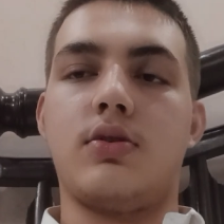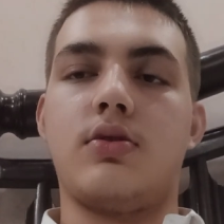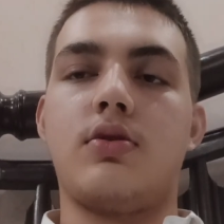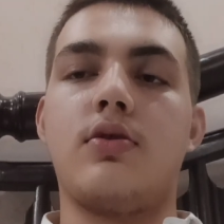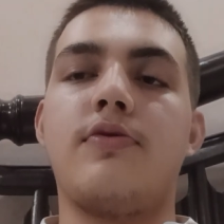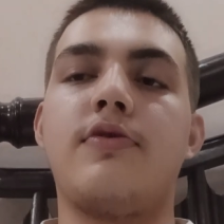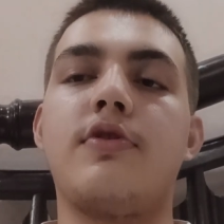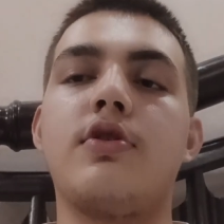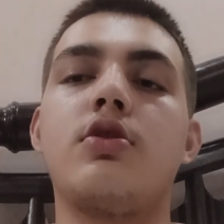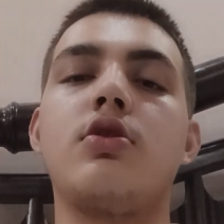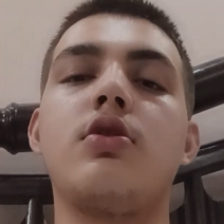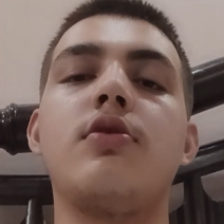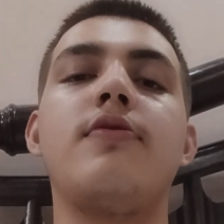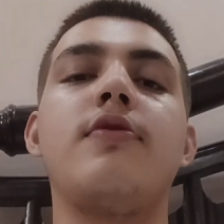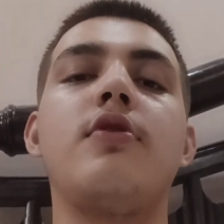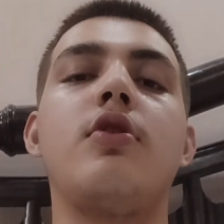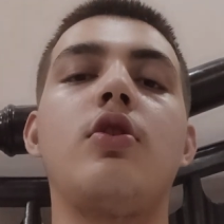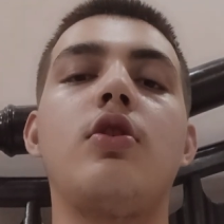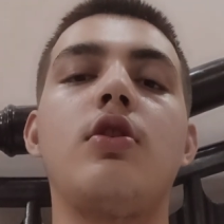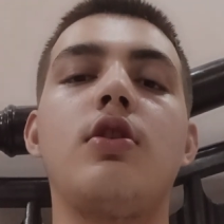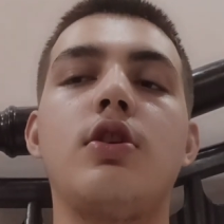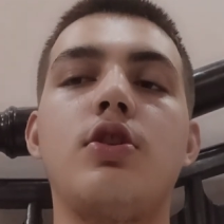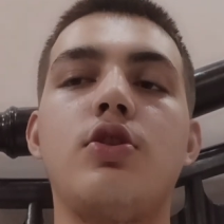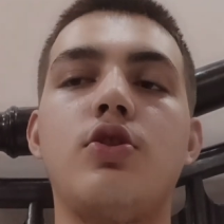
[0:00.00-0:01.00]
So first of
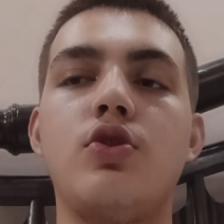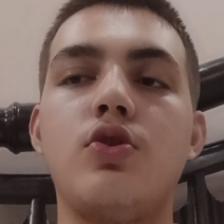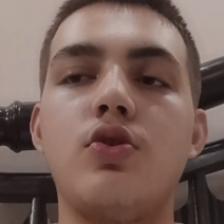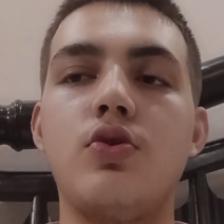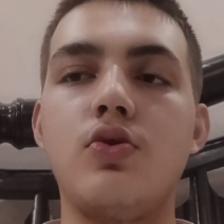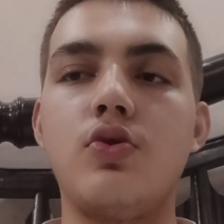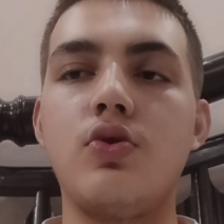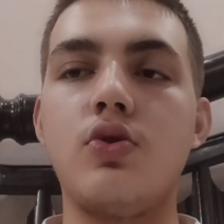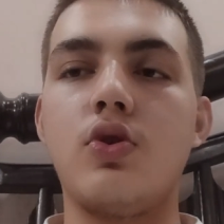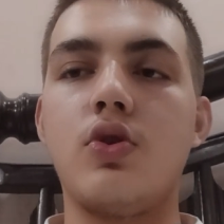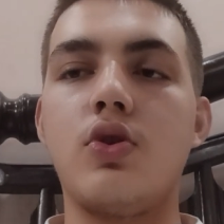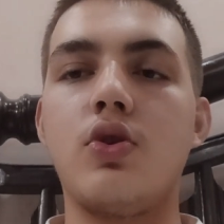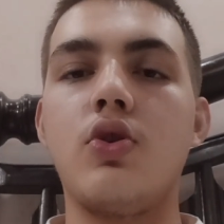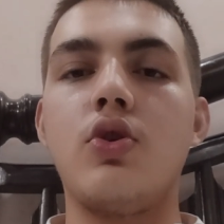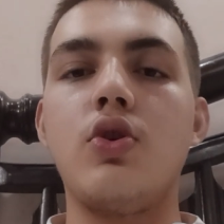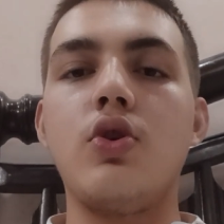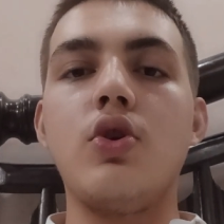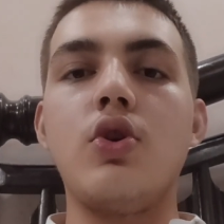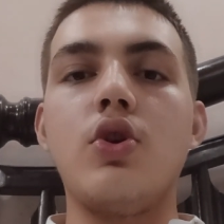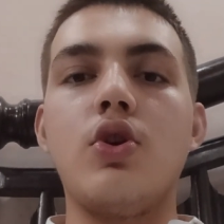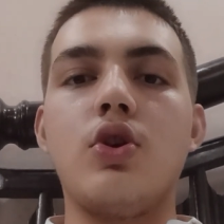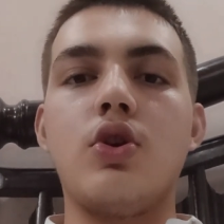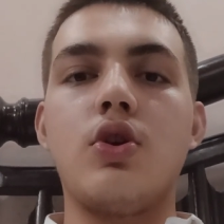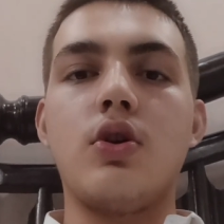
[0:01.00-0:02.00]
all, did you know
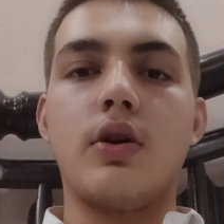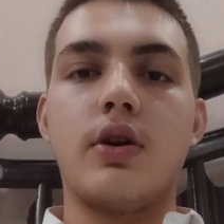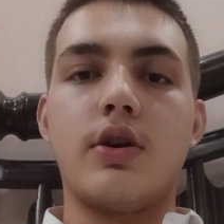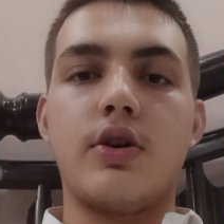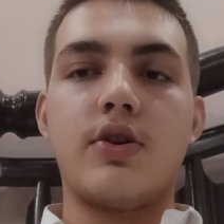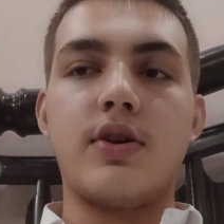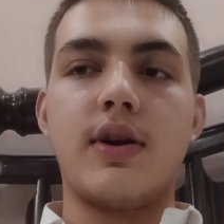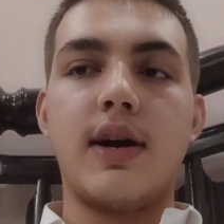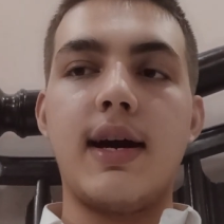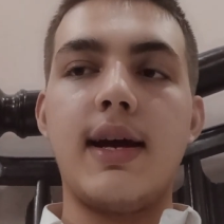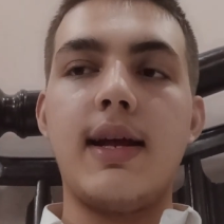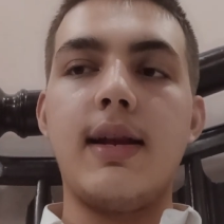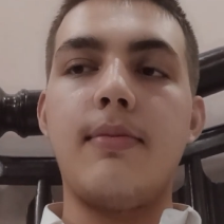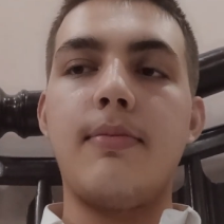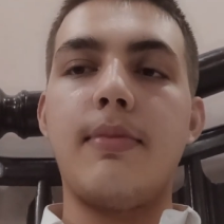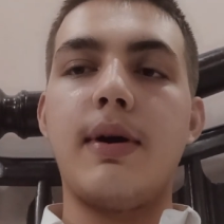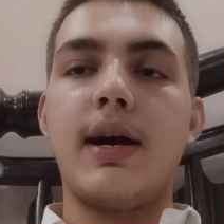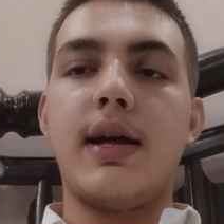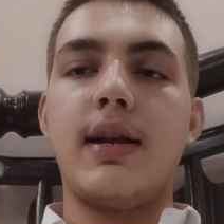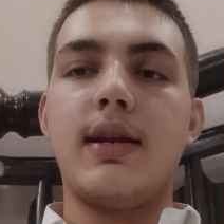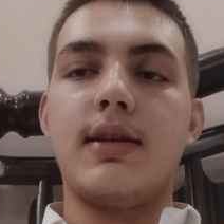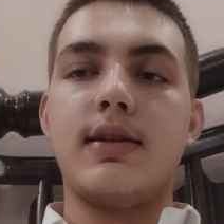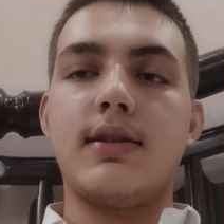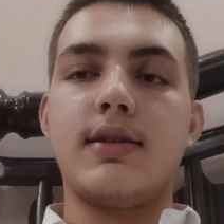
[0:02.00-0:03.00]
your trial
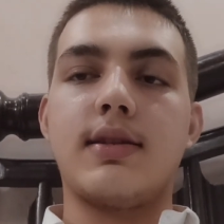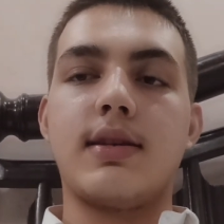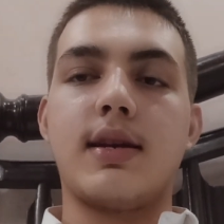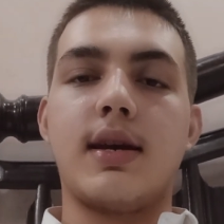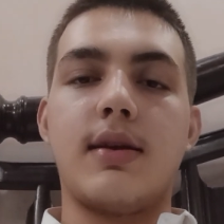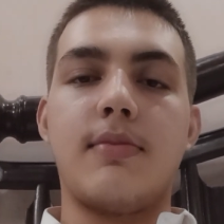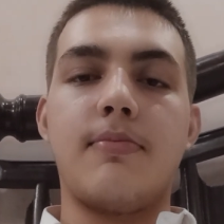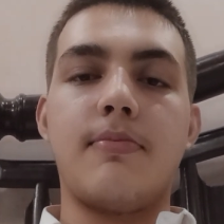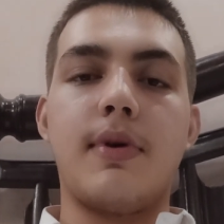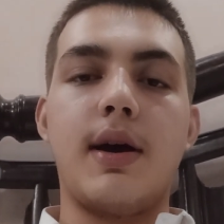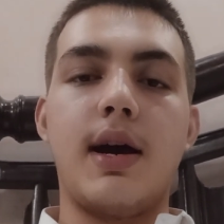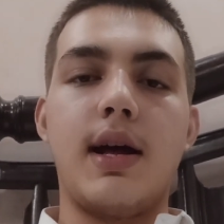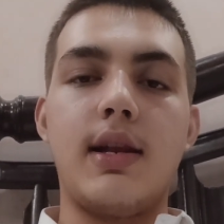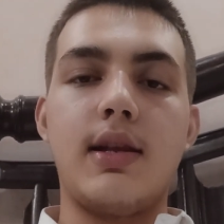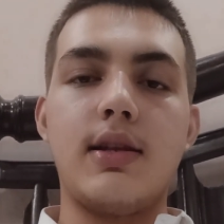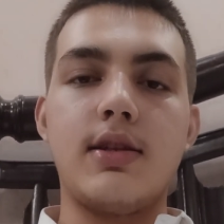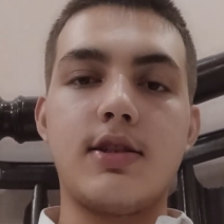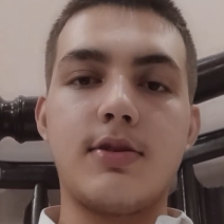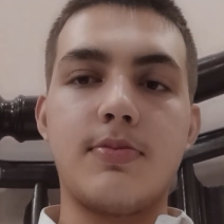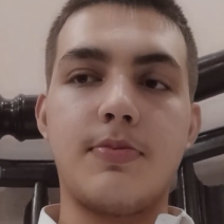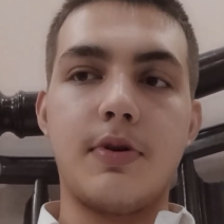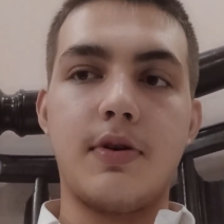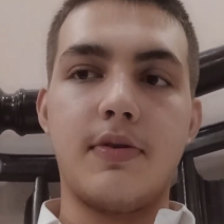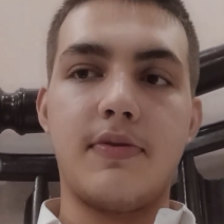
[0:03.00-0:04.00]
balance can
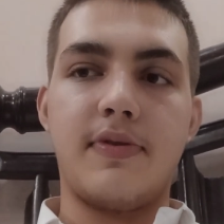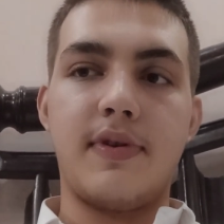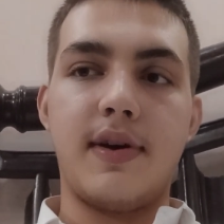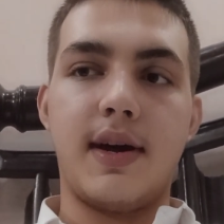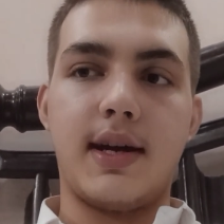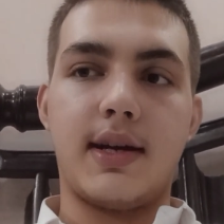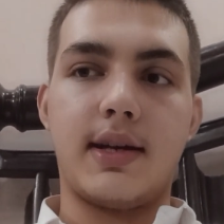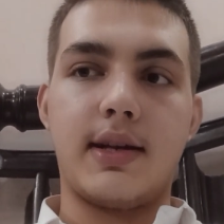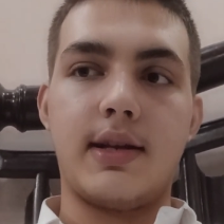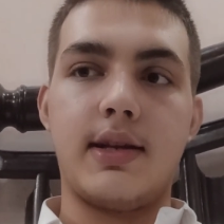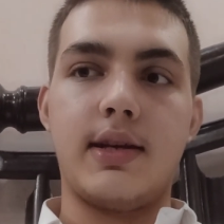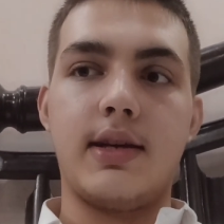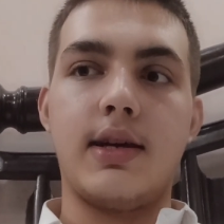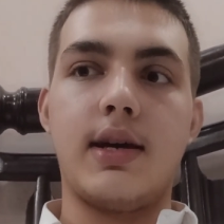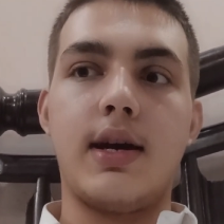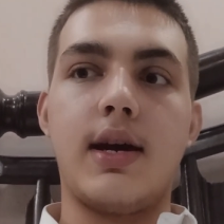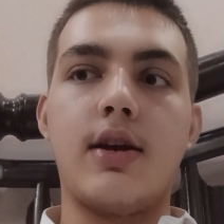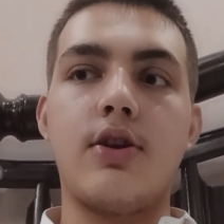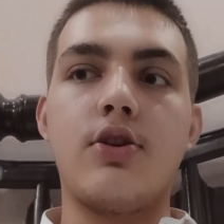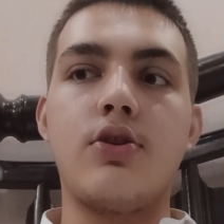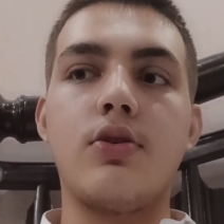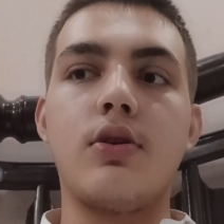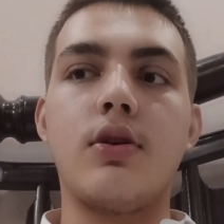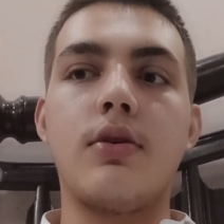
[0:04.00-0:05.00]
balance perfectly
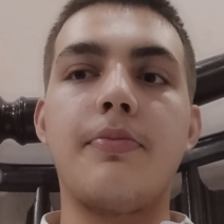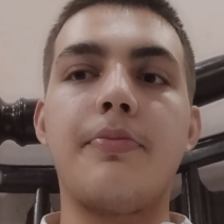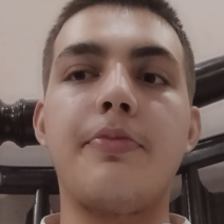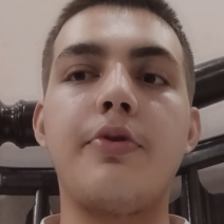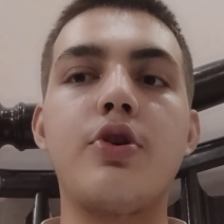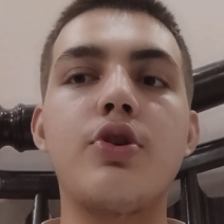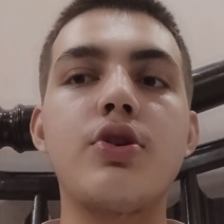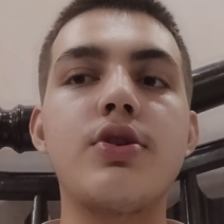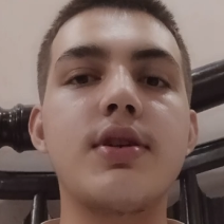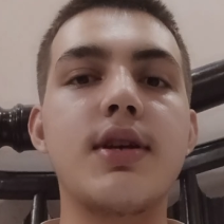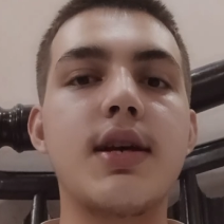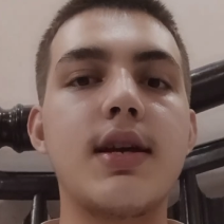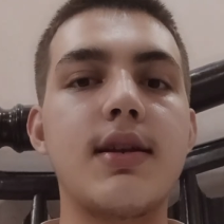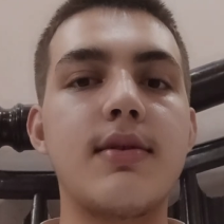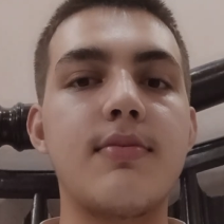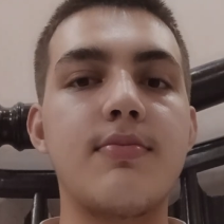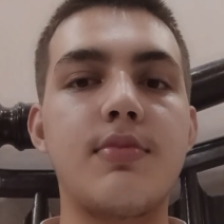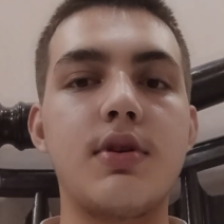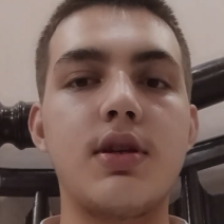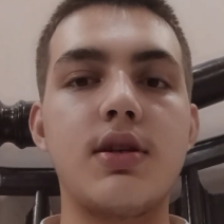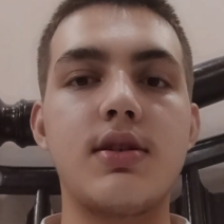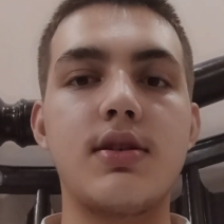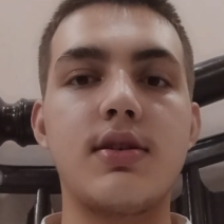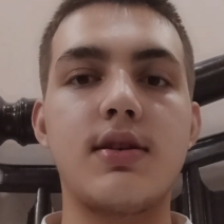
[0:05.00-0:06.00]
and your books can
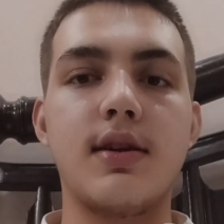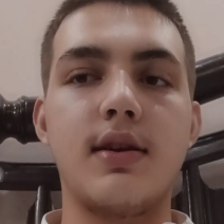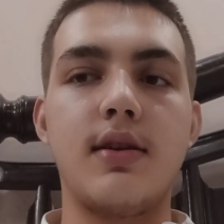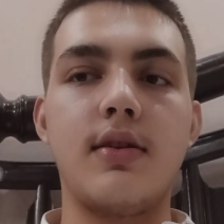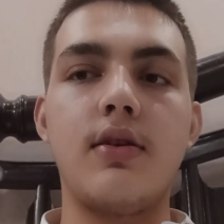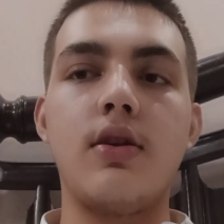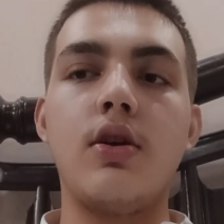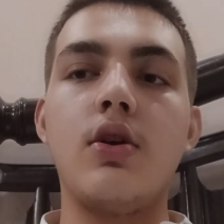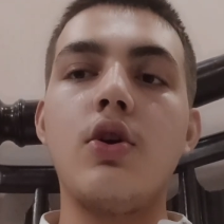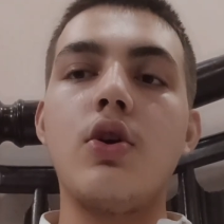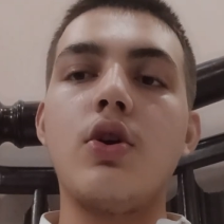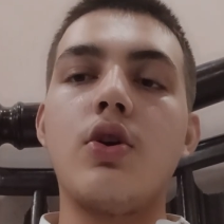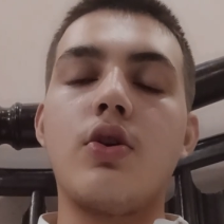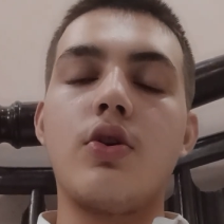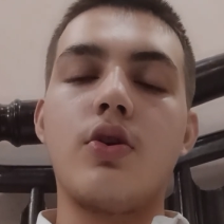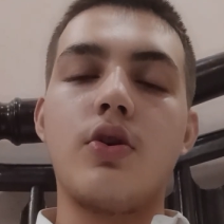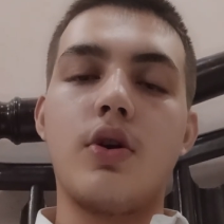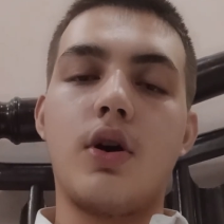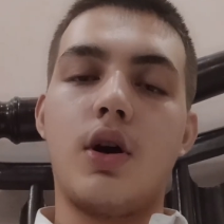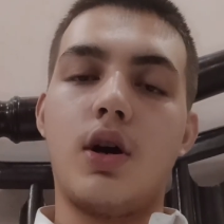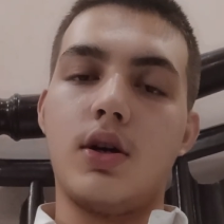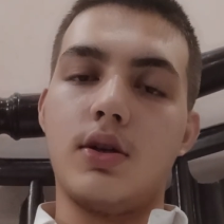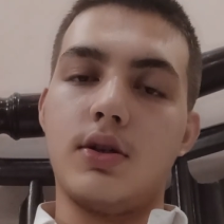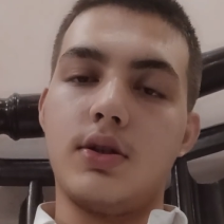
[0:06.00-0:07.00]
be still
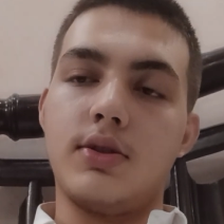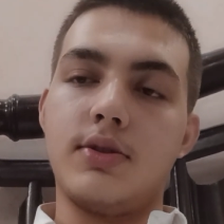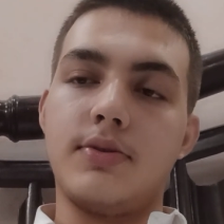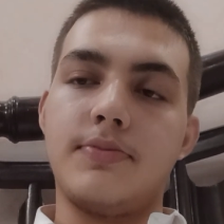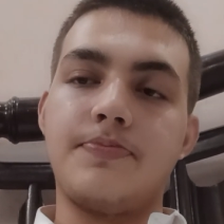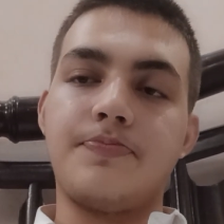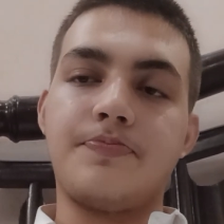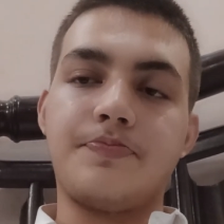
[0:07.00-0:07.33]
wrong?